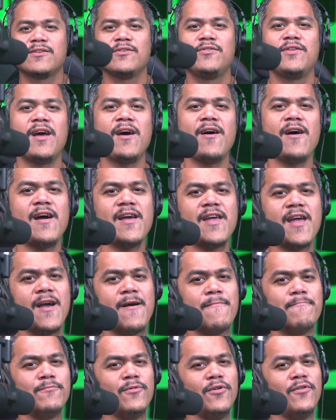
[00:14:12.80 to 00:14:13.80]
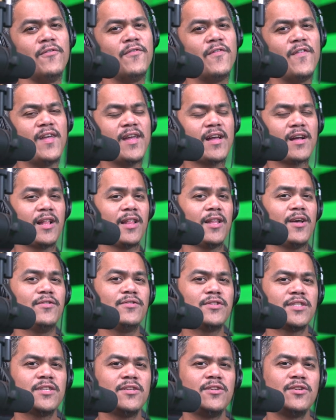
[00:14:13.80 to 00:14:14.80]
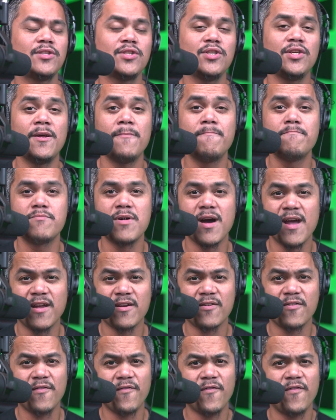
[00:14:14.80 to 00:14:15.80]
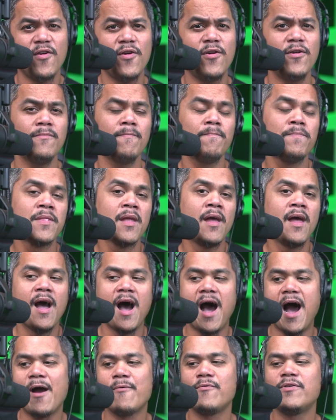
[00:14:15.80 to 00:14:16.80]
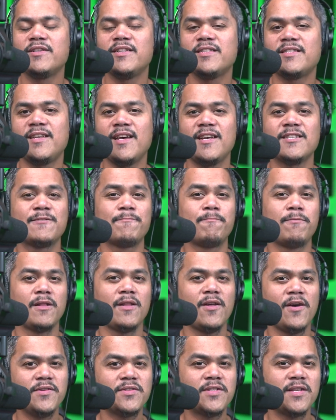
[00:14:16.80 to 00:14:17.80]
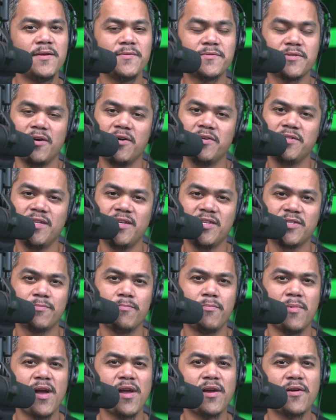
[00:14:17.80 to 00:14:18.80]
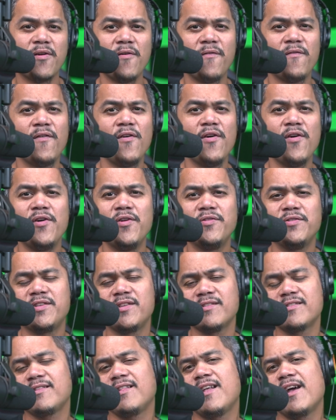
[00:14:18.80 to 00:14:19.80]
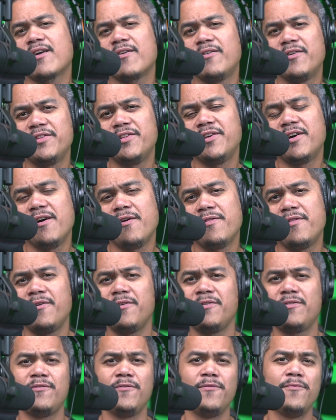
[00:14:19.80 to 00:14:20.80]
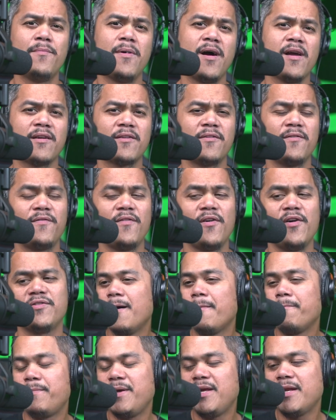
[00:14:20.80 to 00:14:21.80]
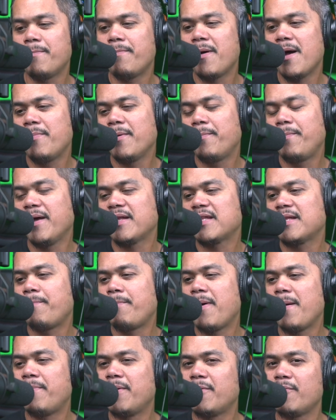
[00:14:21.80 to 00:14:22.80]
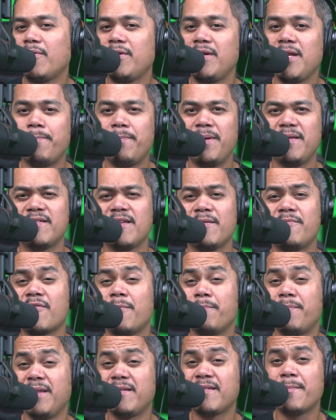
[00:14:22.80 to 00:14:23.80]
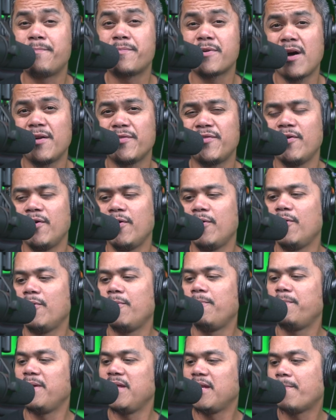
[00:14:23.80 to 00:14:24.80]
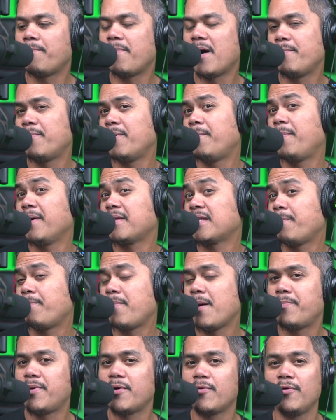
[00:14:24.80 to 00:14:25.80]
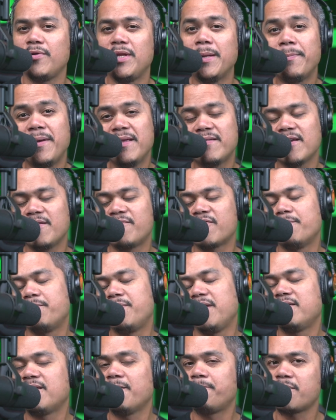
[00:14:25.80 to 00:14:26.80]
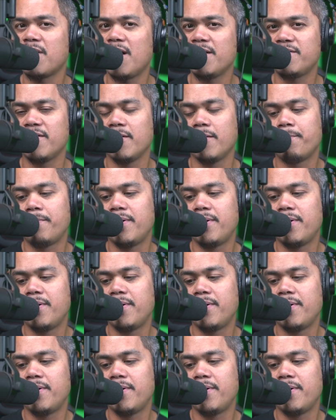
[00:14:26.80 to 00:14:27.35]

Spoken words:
now I am moving closer to the microphone. I want to test plosives on this microphone just like on the other two microphones. Peter Piper picked a pepperoni pizza from Pizza Pronto. Peter Piper picked a pepperoni pizza from Pizza Pronto.